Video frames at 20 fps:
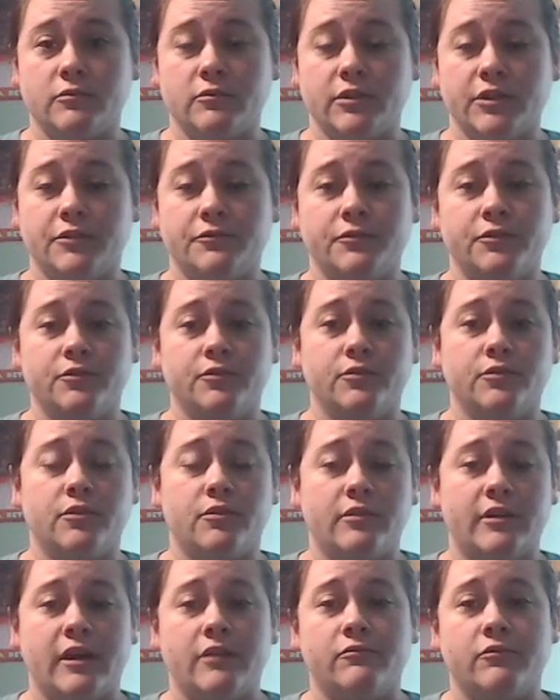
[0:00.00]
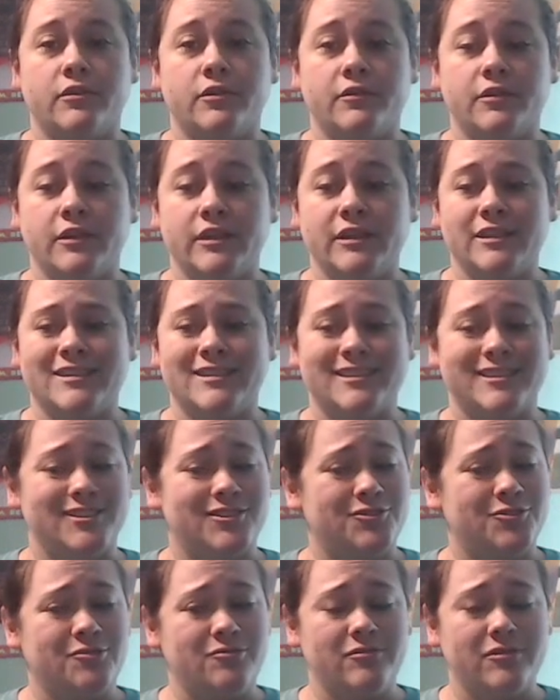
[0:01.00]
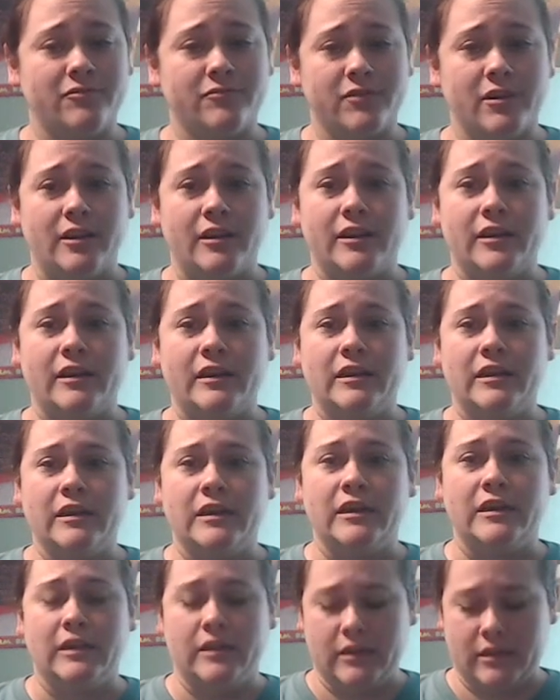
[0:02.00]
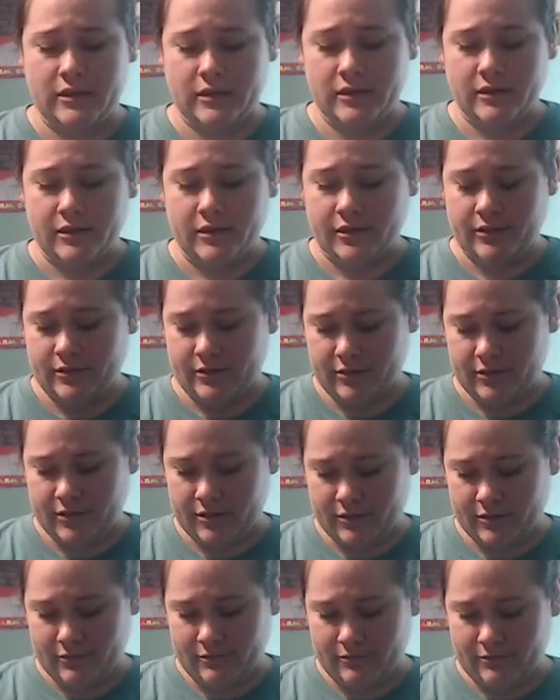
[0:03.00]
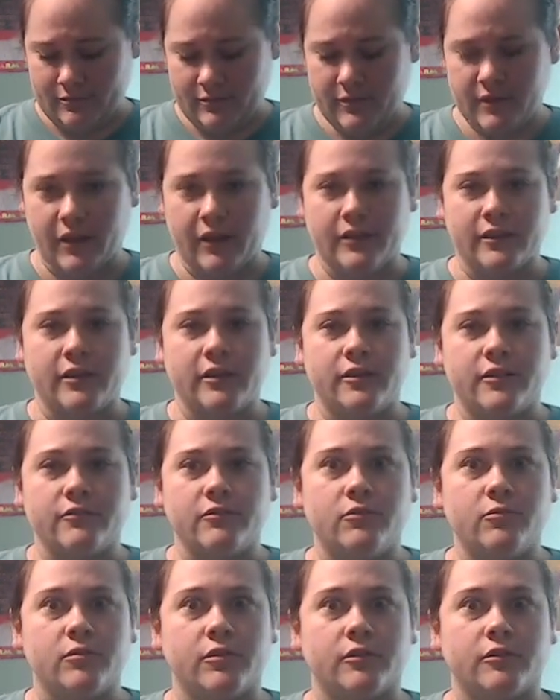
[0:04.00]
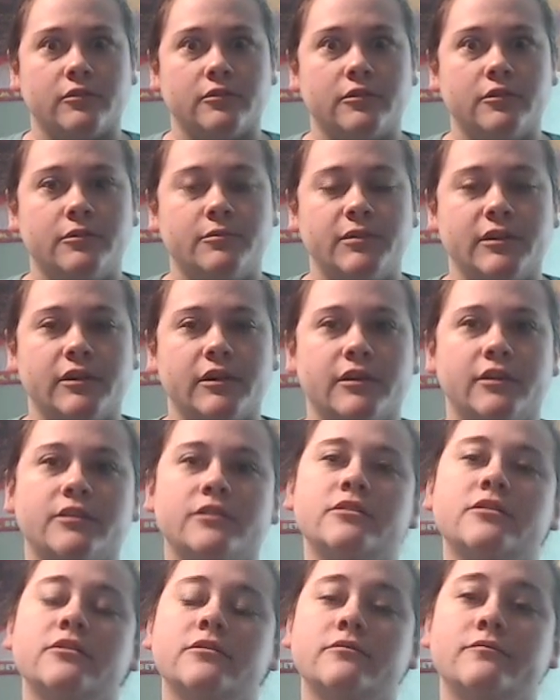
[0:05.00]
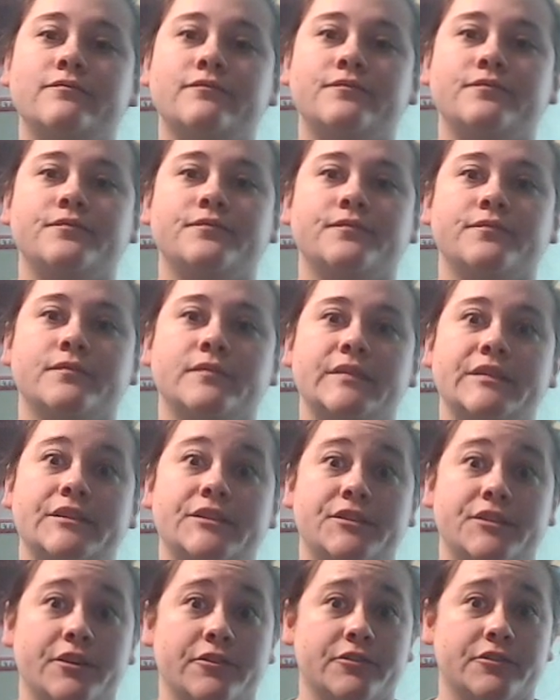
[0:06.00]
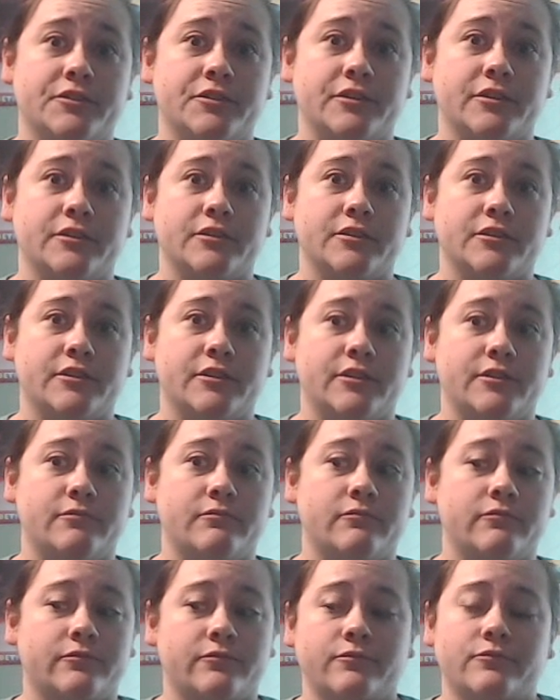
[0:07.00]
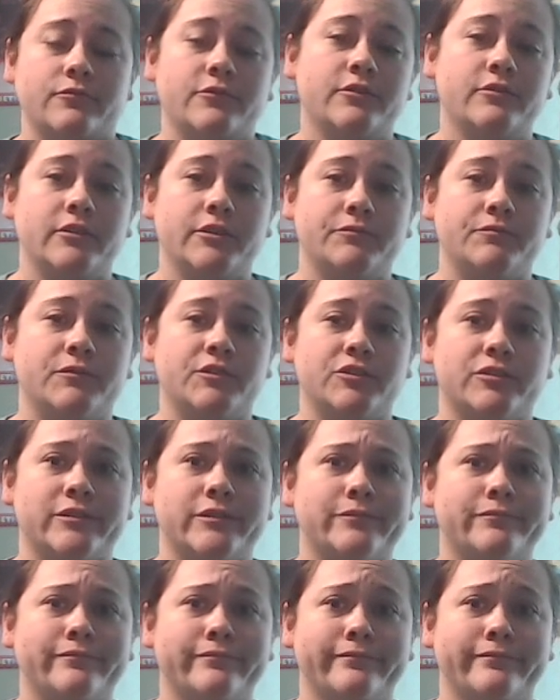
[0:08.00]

if you don't have one of these, it's totally fine. It's not the end of the world because snare sticks can really just